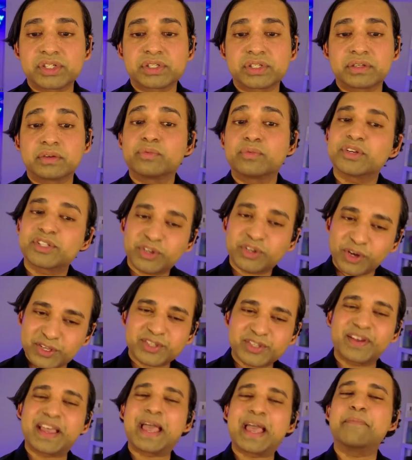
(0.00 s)
which
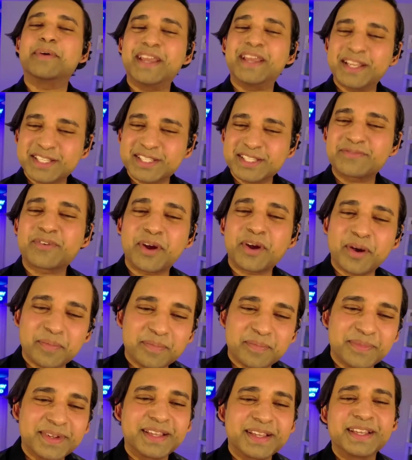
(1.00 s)
also emanates
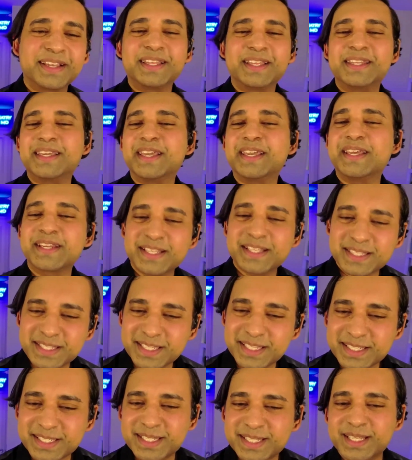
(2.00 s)
from the
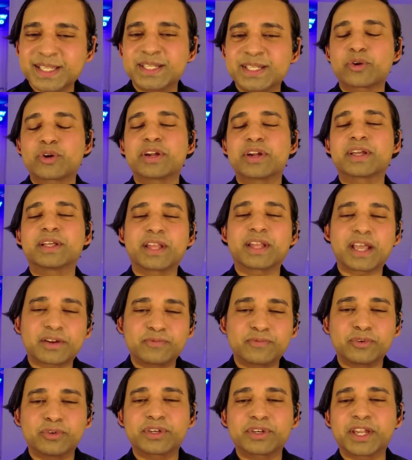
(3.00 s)
inconsistent or
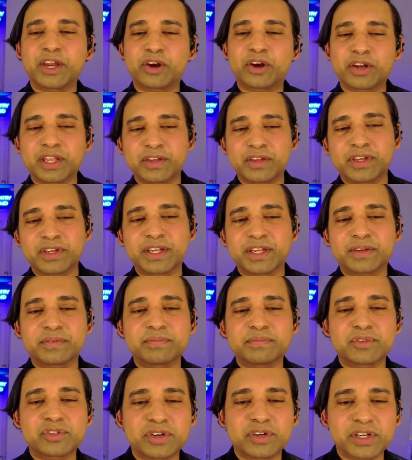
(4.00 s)
neglectful
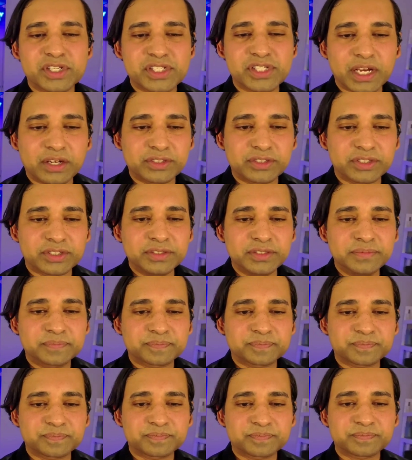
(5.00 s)
caregiving during
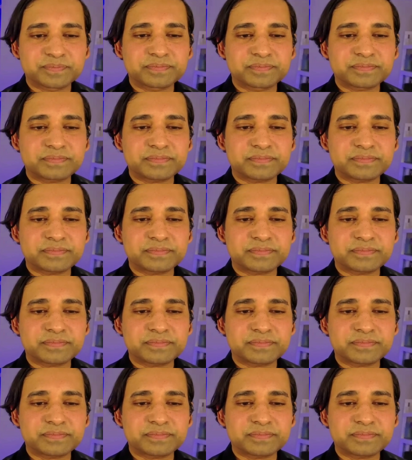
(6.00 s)
childhood.